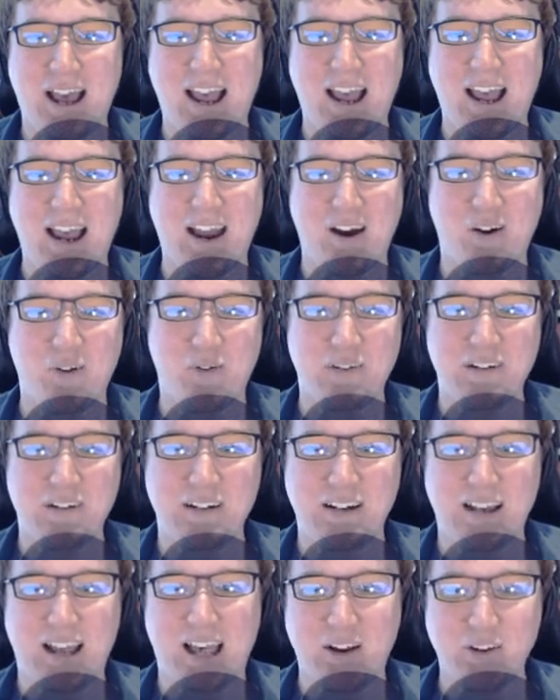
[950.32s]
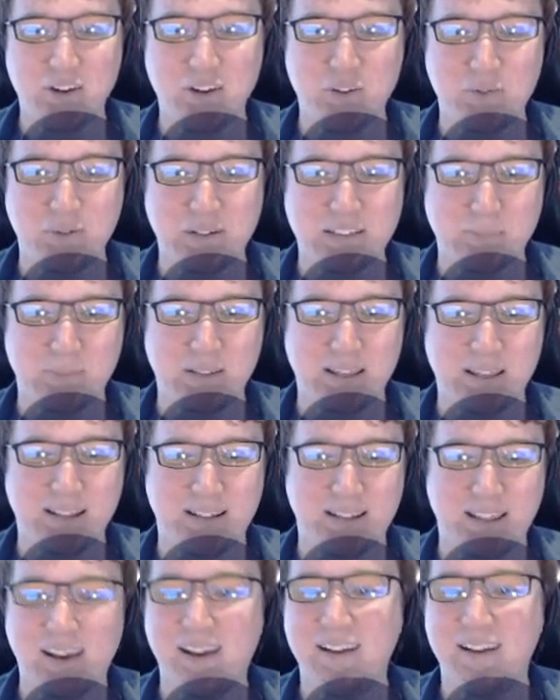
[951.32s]
you, how? How do you
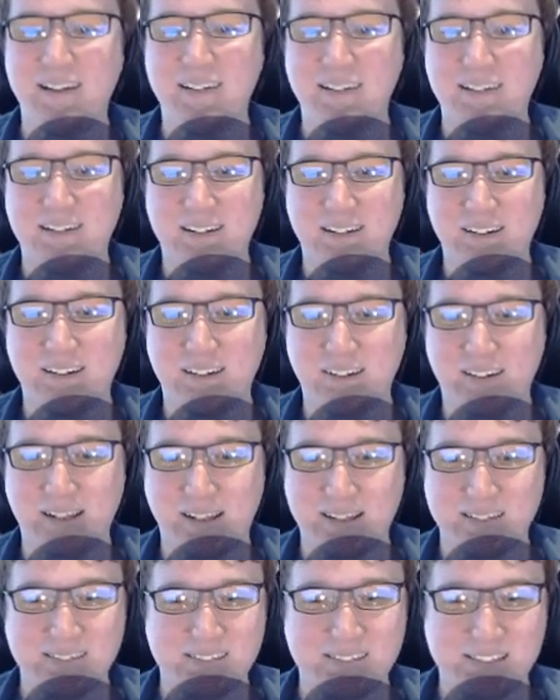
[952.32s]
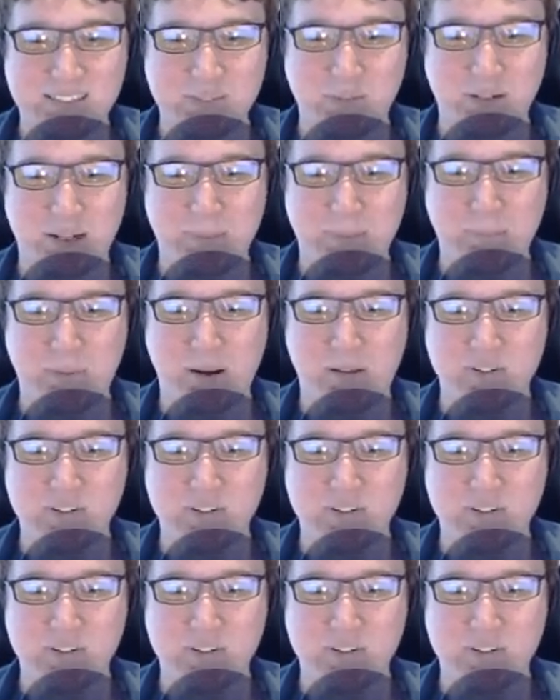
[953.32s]
explain that? Okay, this one I